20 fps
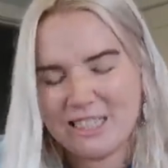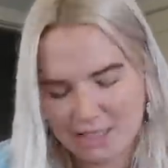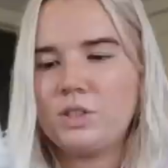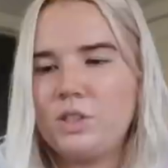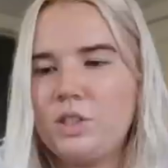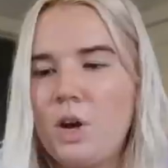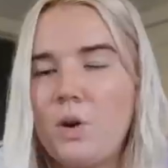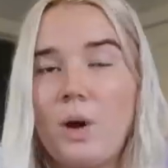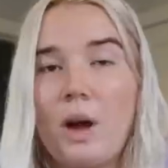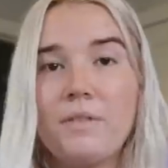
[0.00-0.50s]

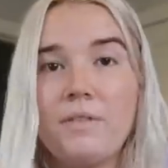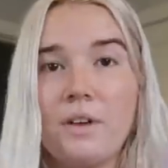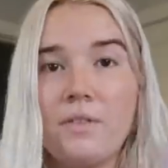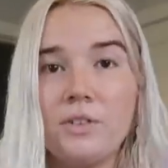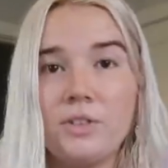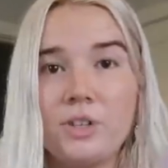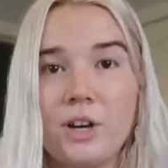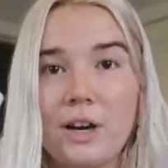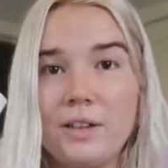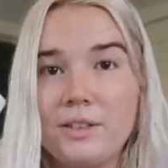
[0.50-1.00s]
So I've
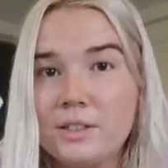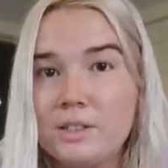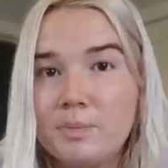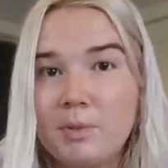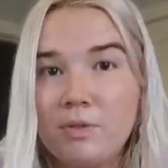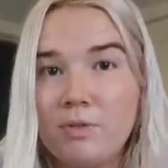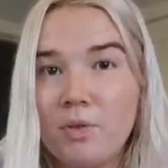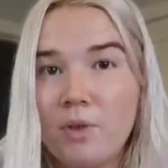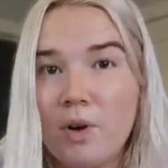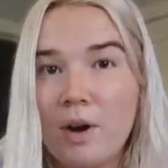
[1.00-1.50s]
never tried this
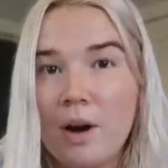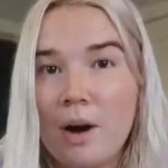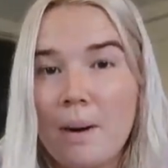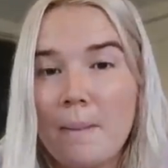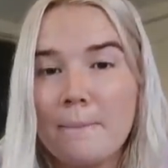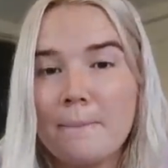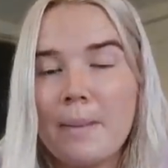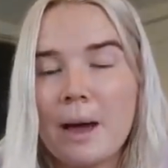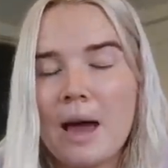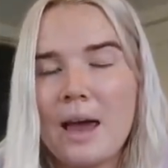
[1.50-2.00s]

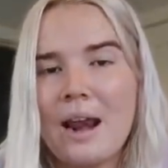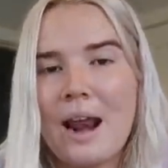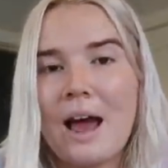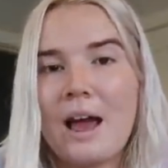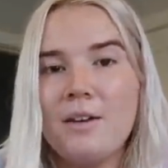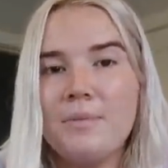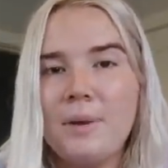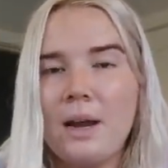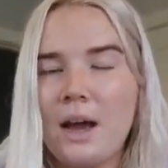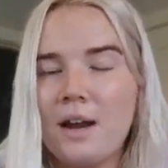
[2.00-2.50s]
before, but
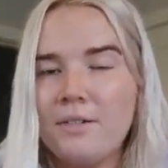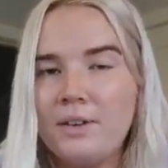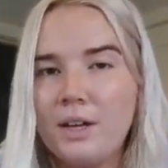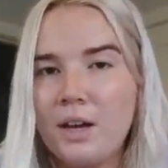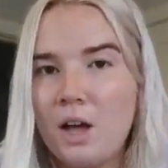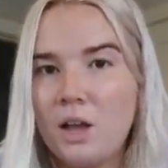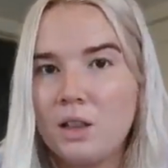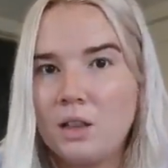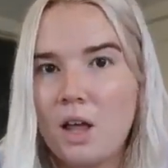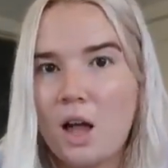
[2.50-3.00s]
I've been having
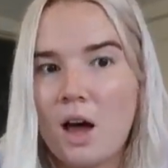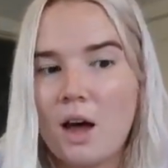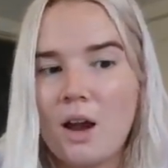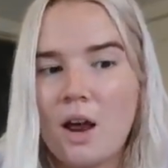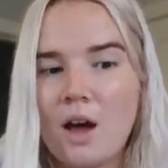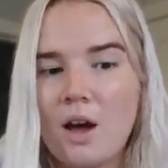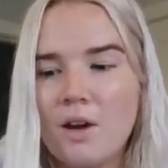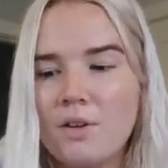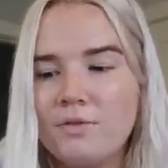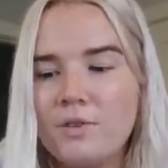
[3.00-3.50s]
a lot
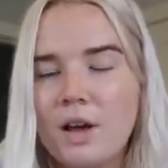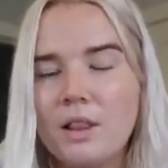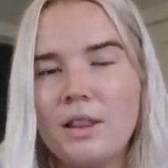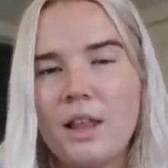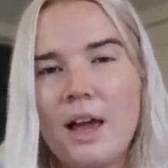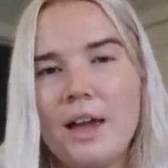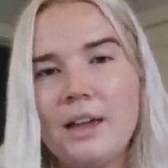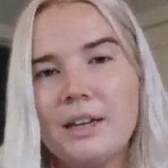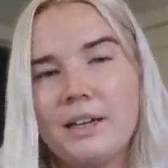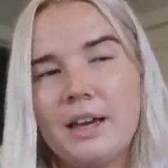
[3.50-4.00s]
of
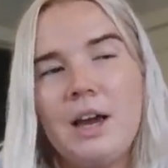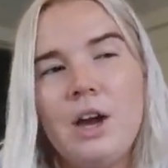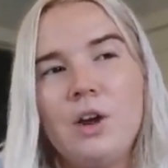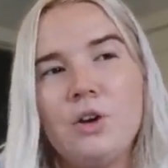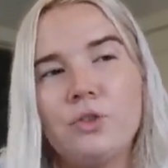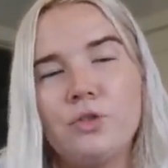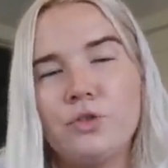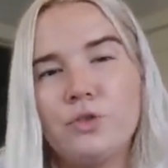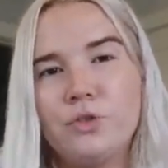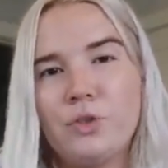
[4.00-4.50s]
like
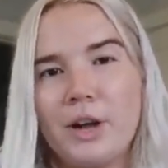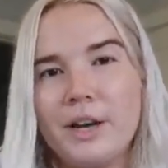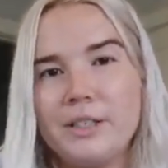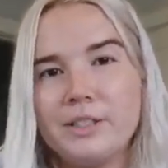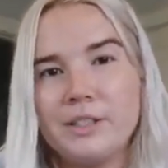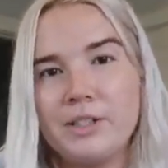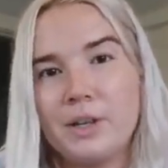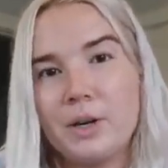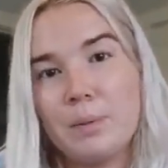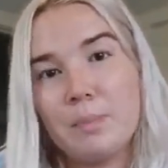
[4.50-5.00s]

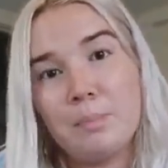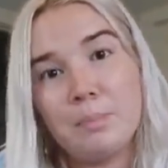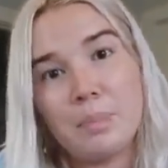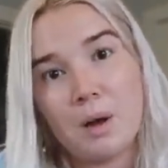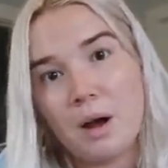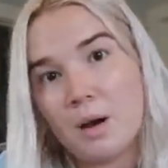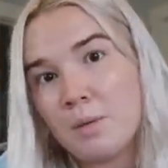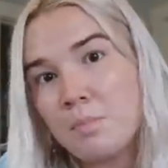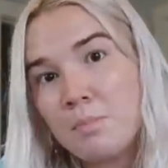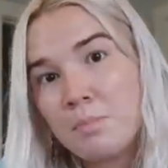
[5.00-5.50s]
razor
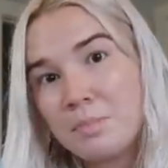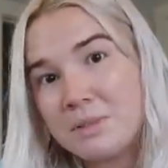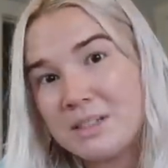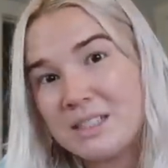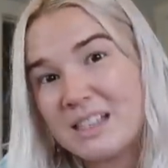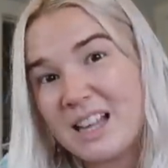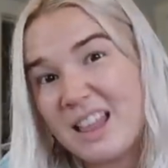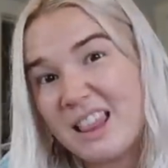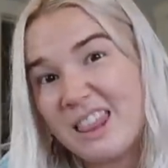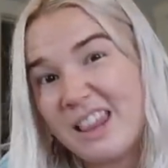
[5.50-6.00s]
bumps
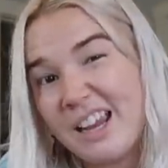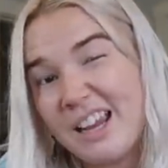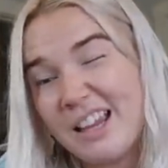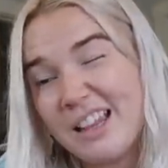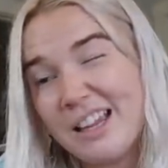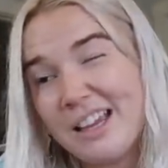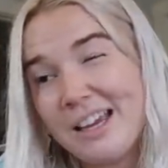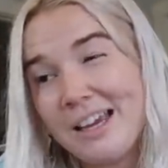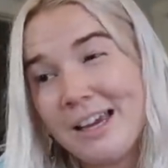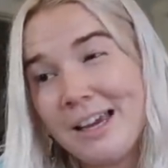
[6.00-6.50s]

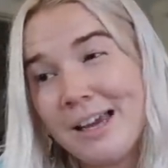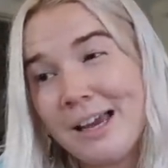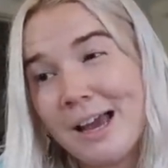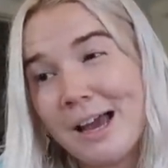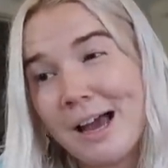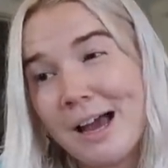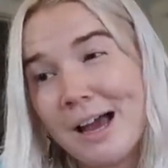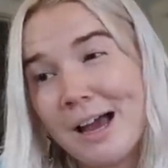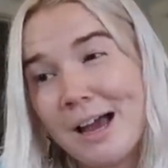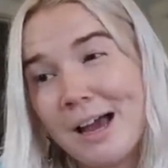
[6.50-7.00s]
lately.
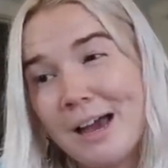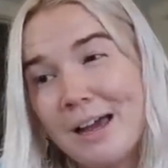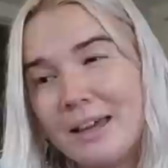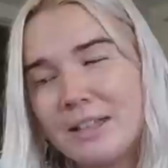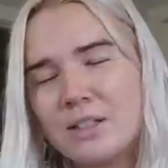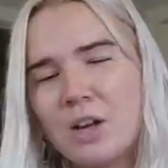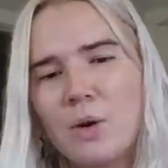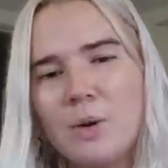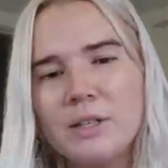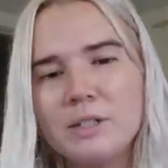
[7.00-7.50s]

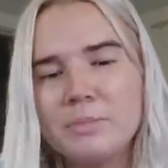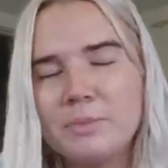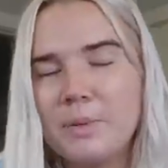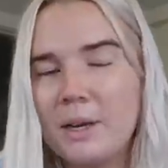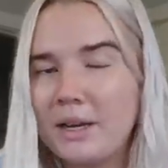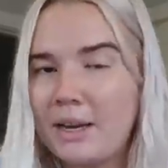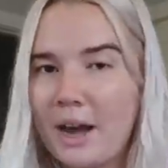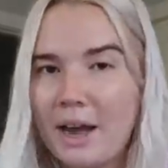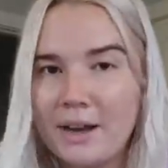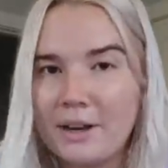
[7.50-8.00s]
It's always
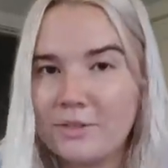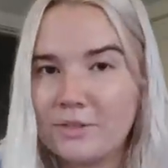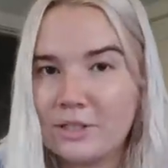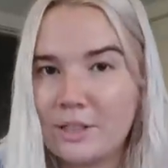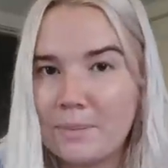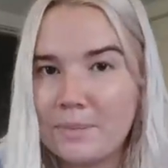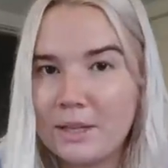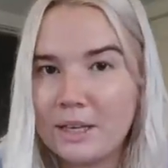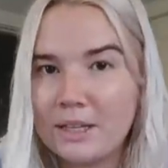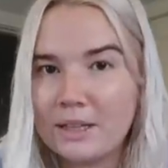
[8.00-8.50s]
been kind of
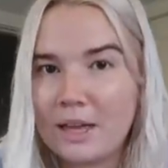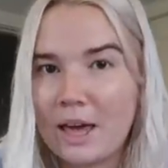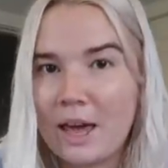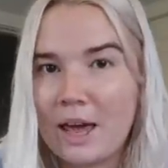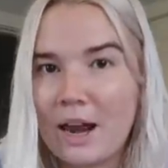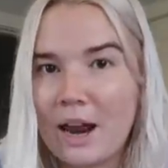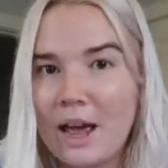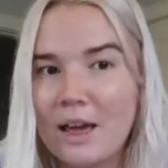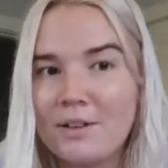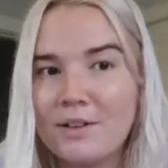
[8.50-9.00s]
something
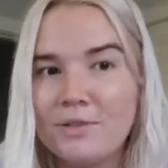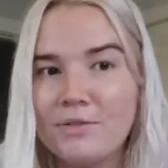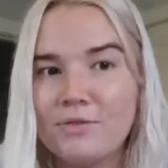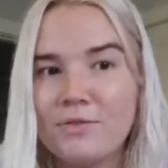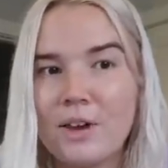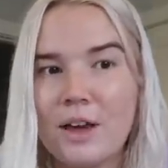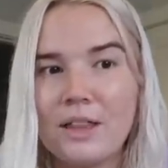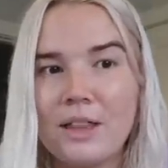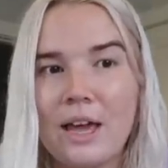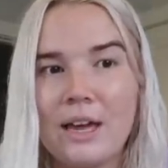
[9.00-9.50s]
that
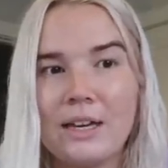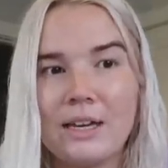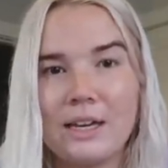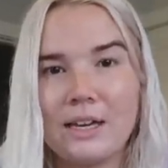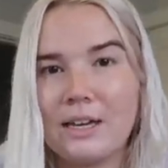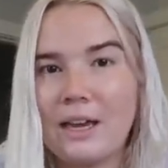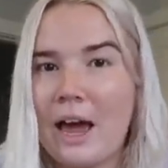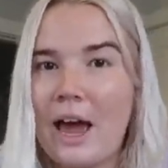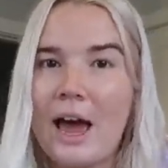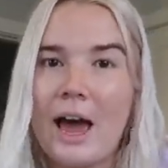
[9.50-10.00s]
I've
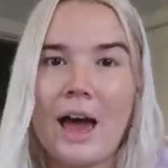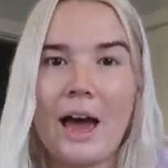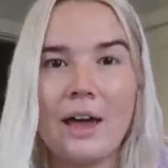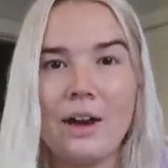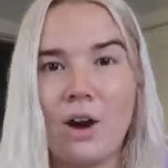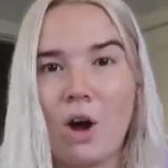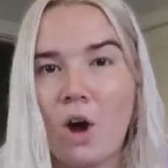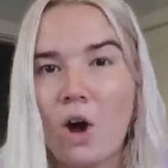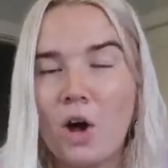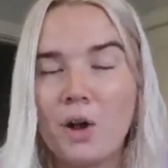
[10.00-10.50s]
like
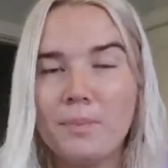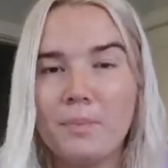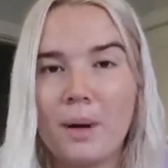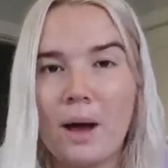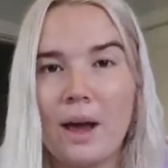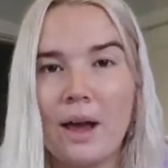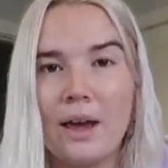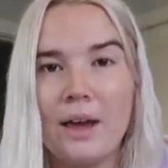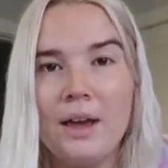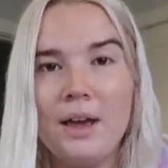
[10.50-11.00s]
had on
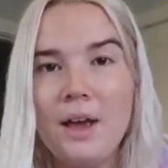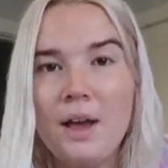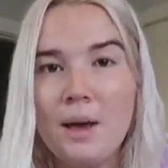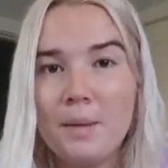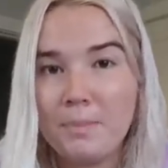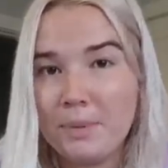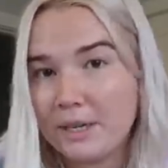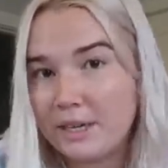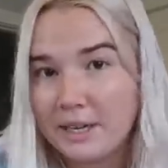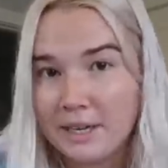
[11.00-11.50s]
my
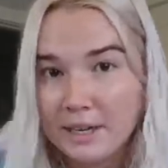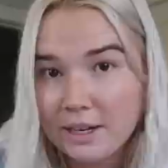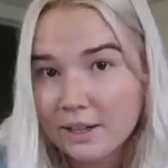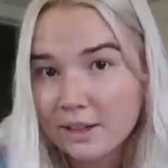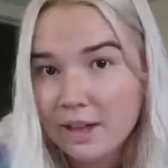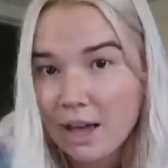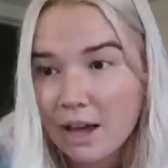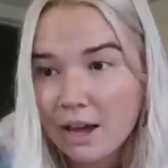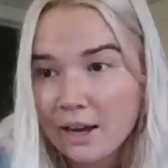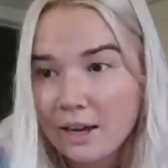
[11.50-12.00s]
bikini
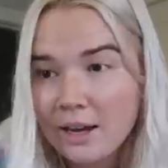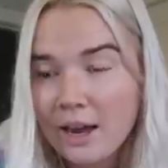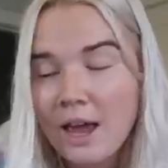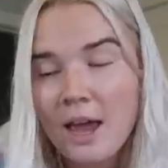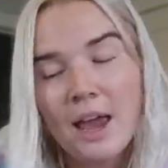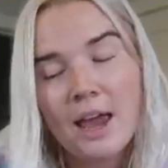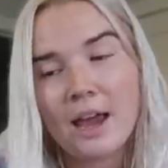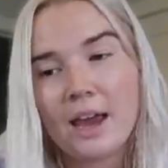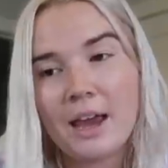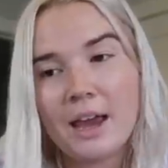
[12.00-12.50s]
line,
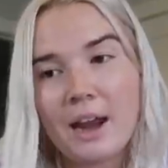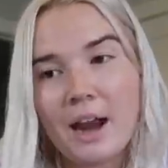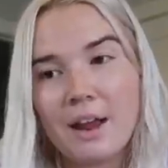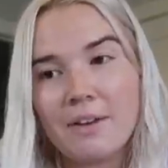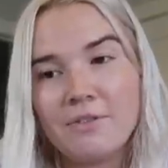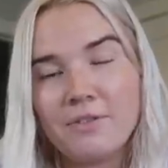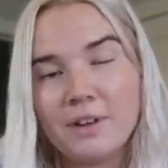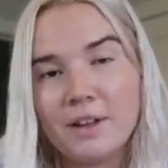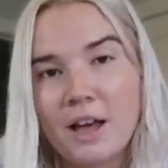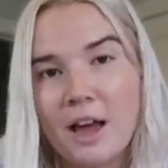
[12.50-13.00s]
and
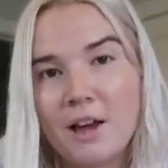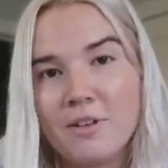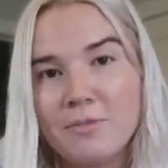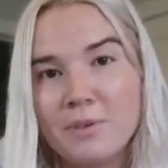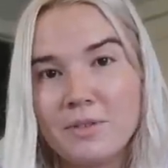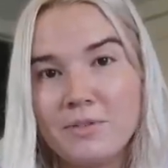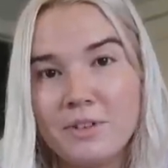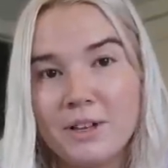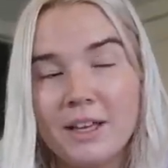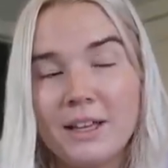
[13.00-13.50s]
I've
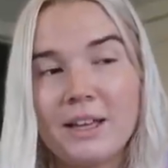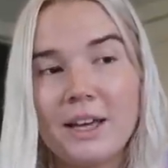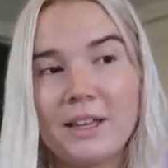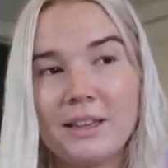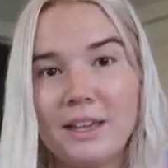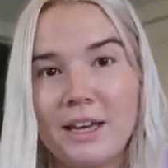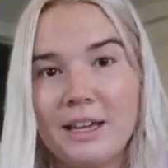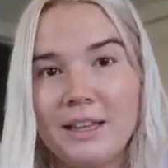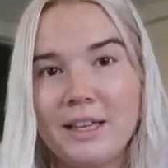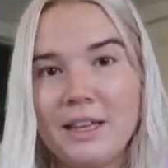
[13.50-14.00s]
been feeling
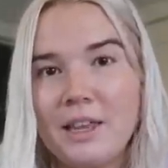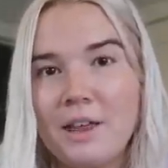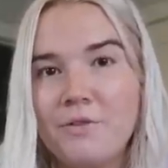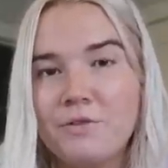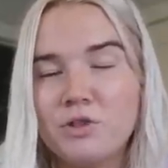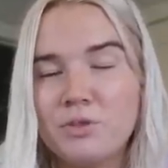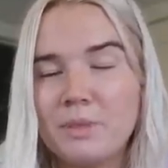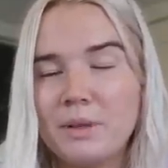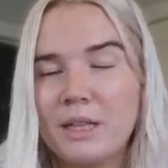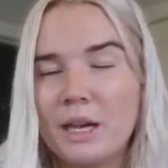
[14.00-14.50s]
like lately they've
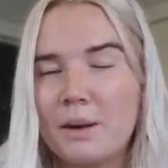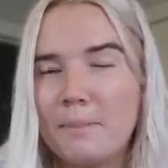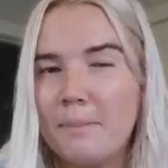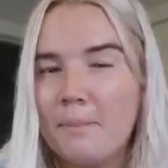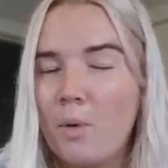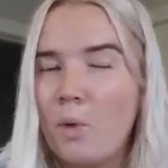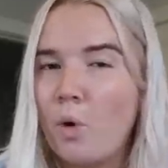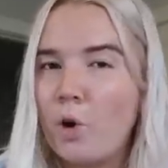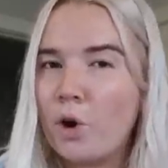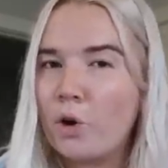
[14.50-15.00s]
just been like
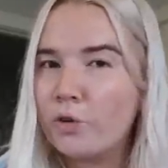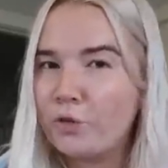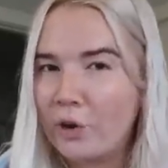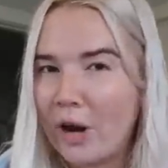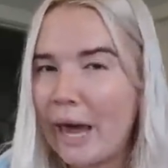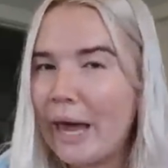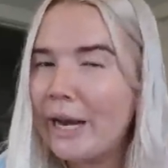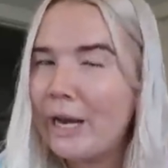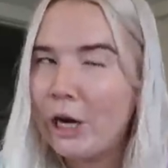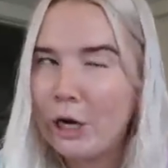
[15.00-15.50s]
more
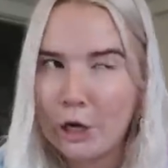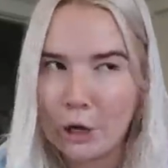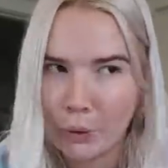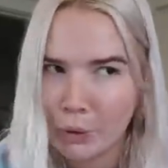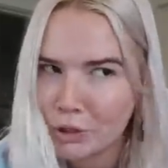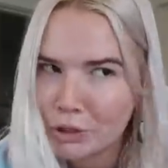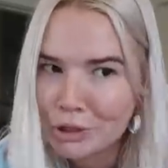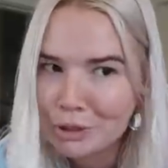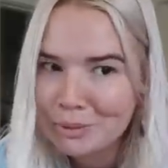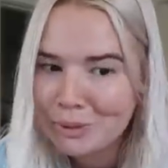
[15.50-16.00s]
red and
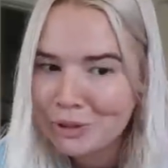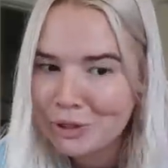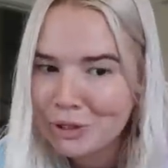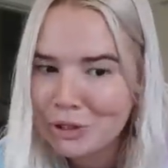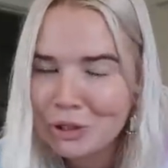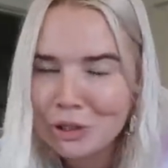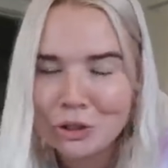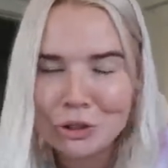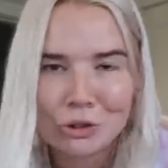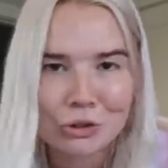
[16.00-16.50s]

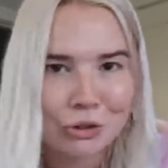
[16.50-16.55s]
noticeable.